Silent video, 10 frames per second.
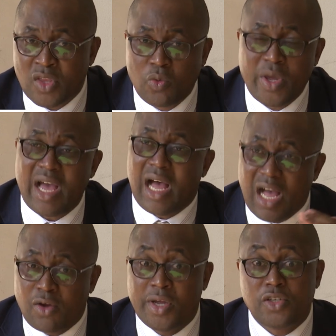We
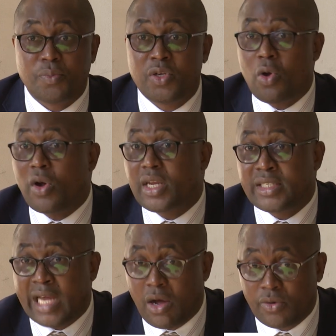are going to be knocking
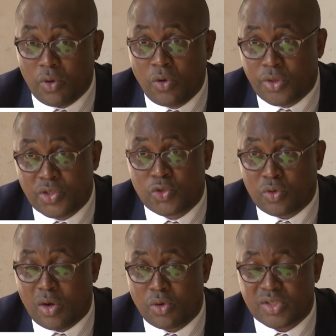down all those
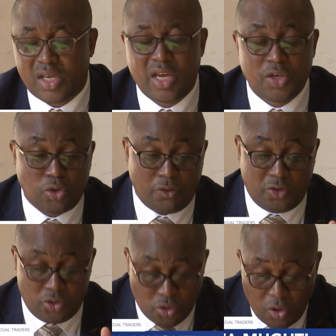jurawos. So if
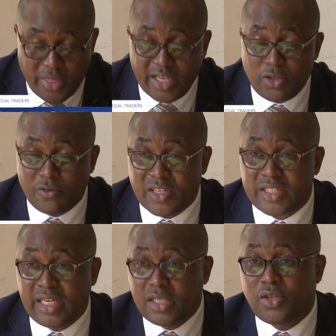you know that you have
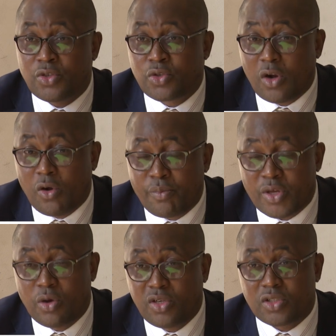extended your jurawo
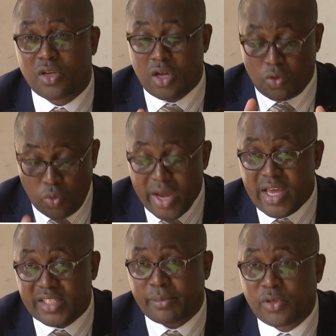beyond where
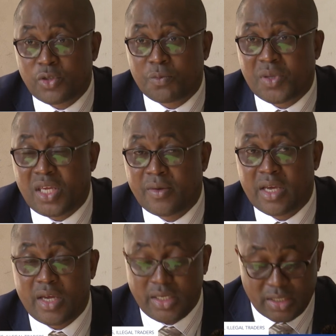you're supposed to be,
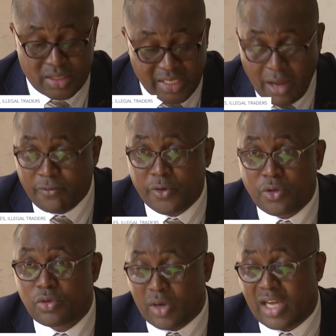it is time for
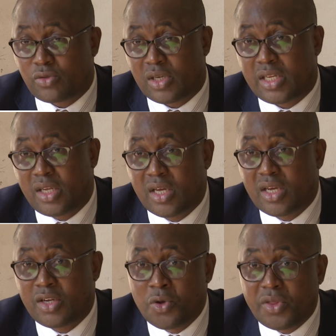you to actually
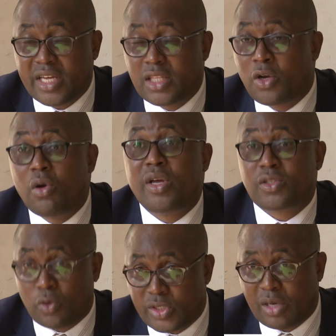know that the law is
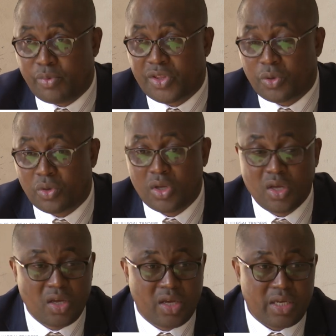caught up with you.
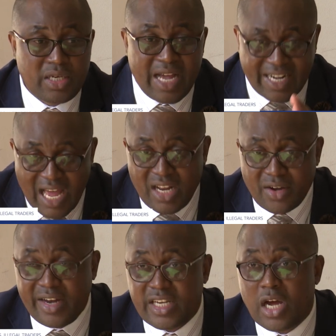In Harare
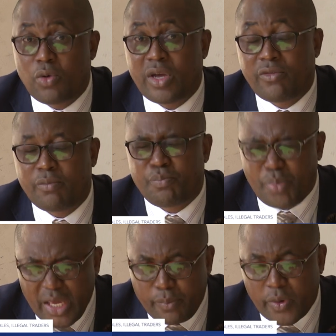right now, we have a
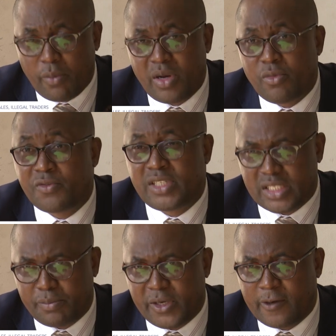big problem of
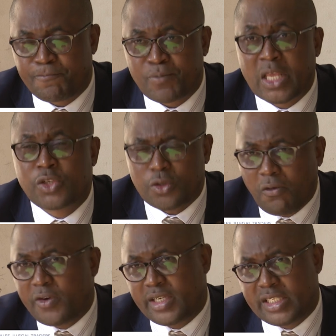discipline,
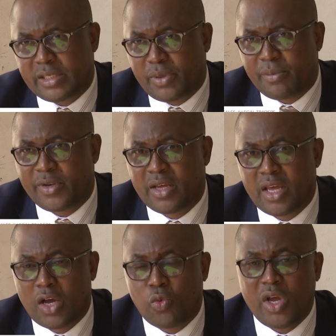sovereign discipline,
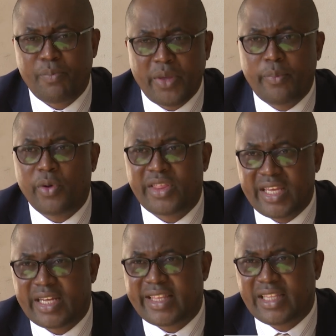where people
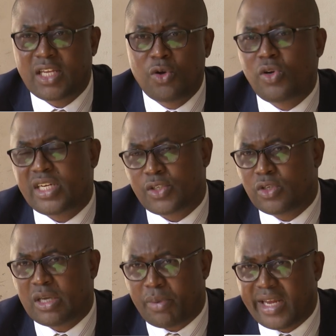think that the law does
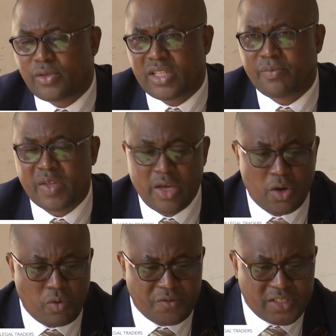not apply to them.
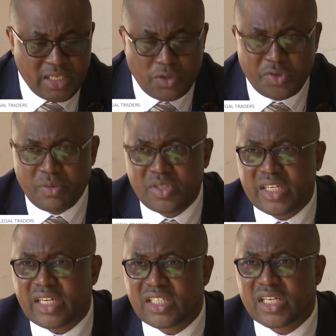We've seen it with the
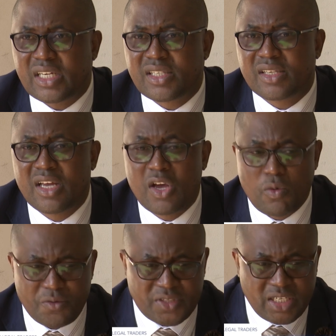mshikashikas.
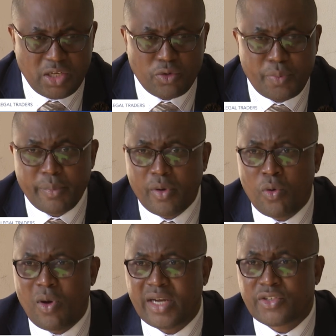We've seen it with people
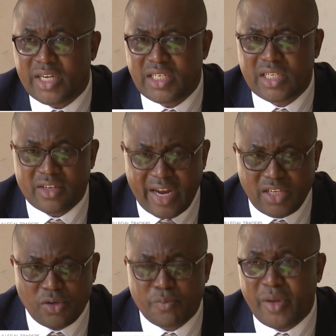who are trading
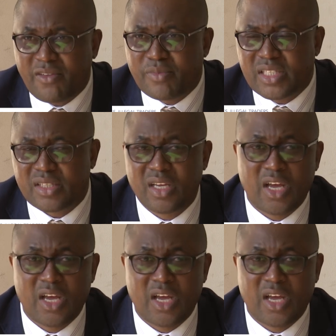right on pavements.